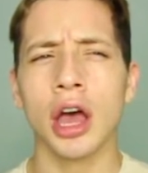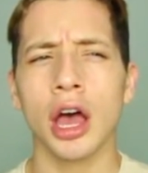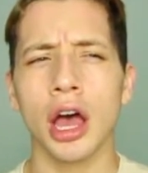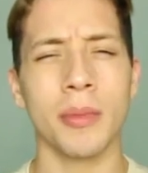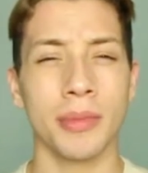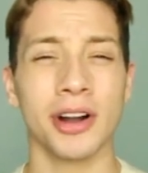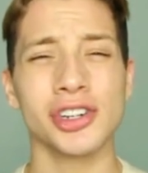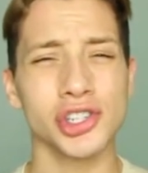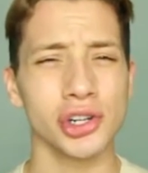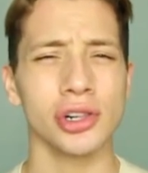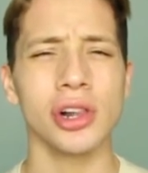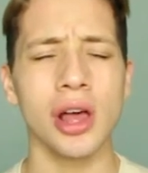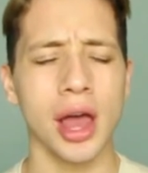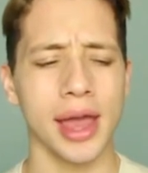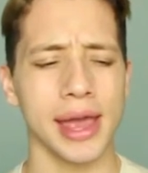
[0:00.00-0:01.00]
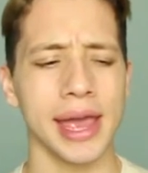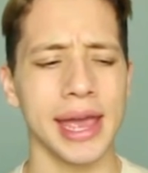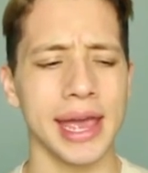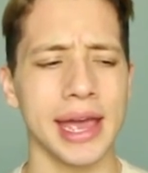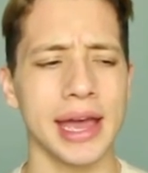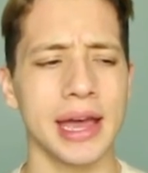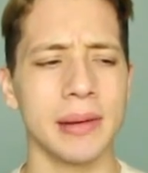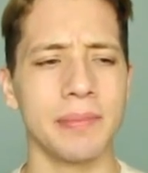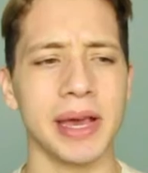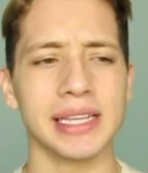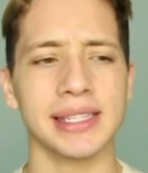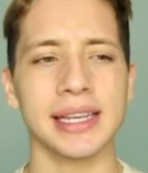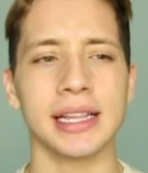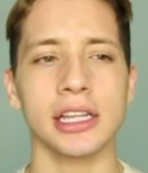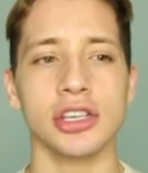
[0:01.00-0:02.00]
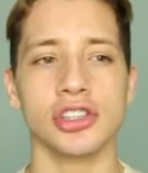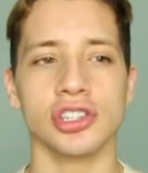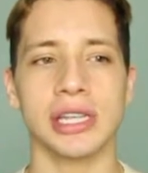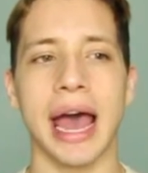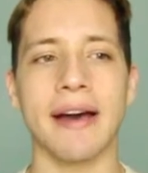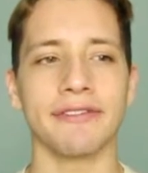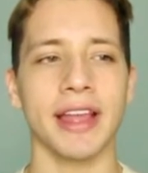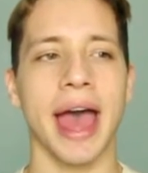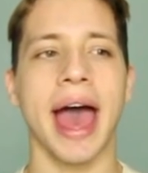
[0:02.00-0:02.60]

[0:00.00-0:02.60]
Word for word: commercial and basically just have to